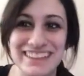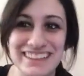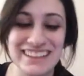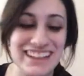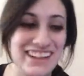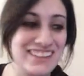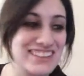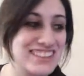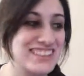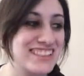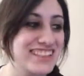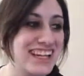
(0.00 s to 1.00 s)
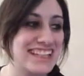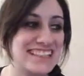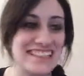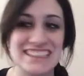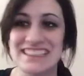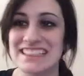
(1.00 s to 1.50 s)
you know, just so you guys
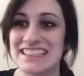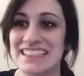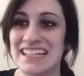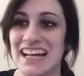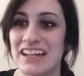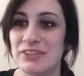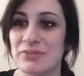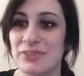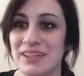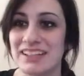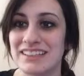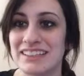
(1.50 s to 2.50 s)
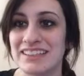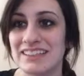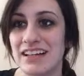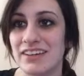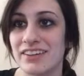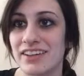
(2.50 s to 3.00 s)
get to see kind of what I did
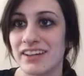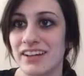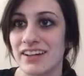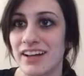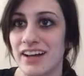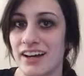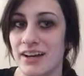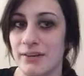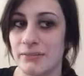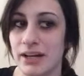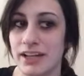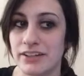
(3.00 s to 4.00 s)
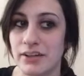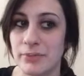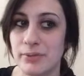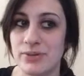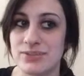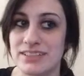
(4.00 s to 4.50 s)
down there. I know I
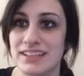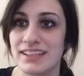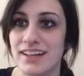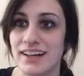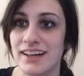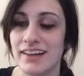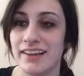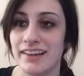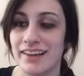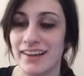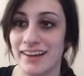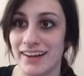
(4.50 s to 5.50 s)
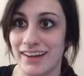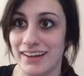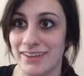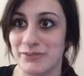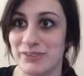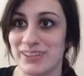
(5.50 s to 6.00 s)
posted a lot
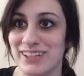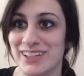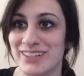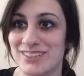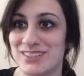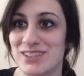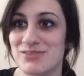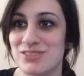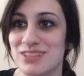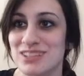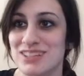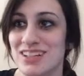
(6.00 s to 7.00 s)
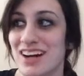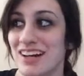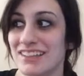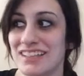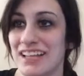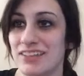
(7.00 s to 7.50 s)
of videos of just
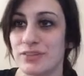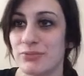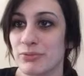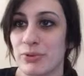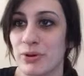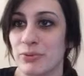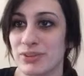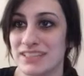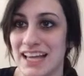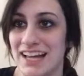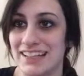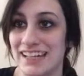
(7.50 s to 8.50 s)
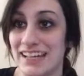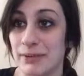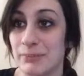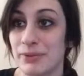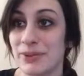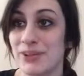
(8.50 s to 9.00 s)
content of what was at
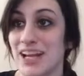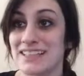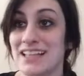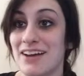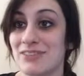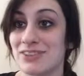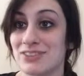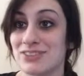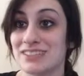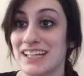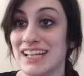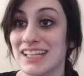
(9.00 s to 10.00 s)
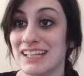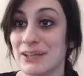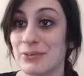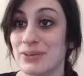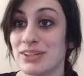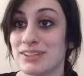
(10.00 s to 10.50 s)
NAMM, but you guys have to understand,
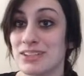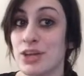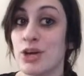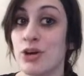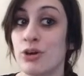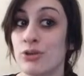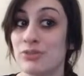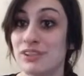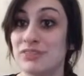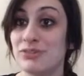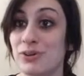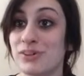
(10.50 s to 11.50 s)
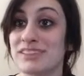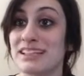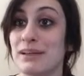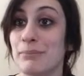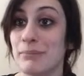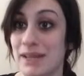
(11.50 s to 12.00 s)
it was 3 floors
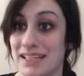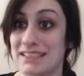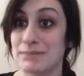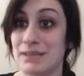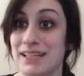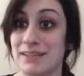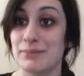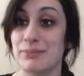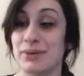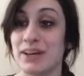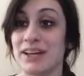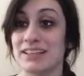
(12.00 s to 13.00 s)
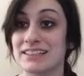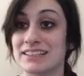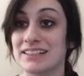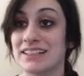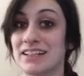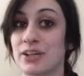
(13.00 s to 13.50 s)
and a basement,
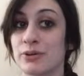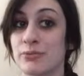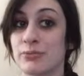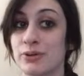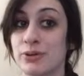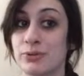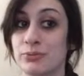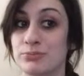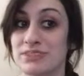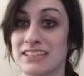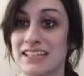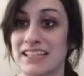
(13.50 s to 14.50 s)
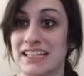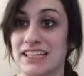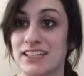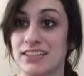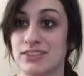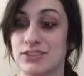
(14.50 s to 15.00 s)
plus rooms
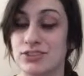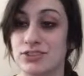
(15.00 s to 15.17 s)
in